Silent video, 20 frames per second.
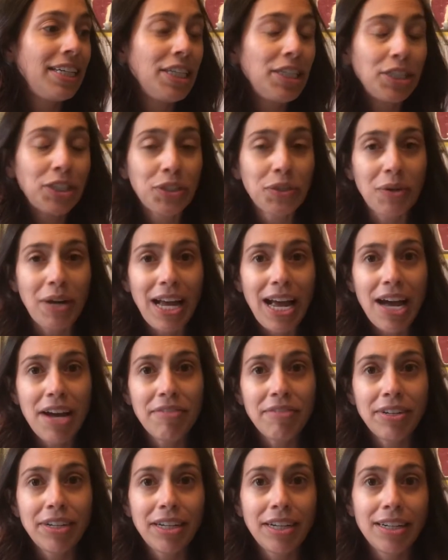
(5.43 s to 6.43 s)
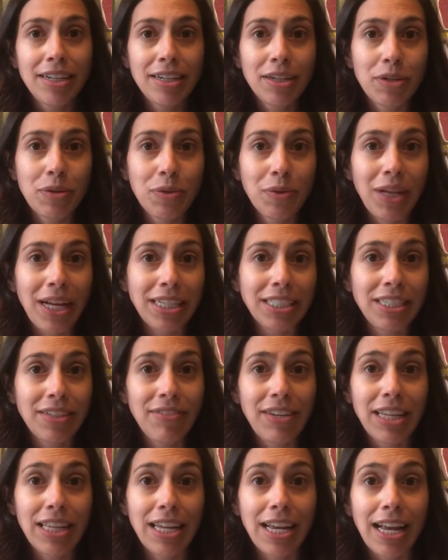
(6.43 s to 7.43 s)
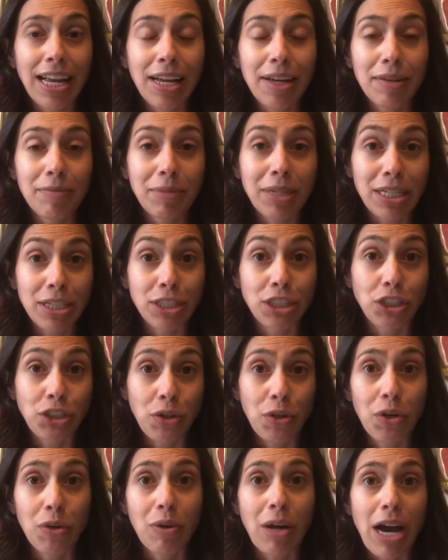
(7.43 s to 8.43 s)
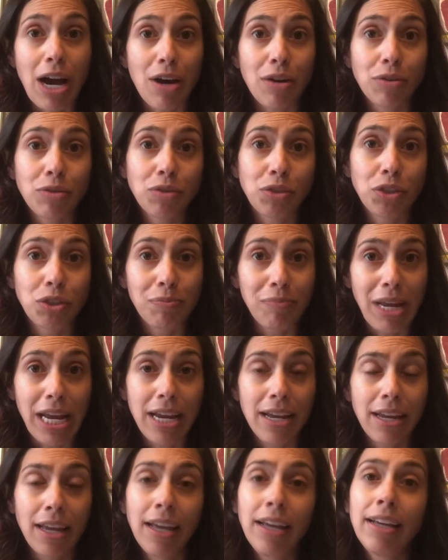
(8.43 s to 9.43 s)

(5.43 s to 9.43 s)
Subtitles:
So I have a cool activity that I'm going to show you how to make,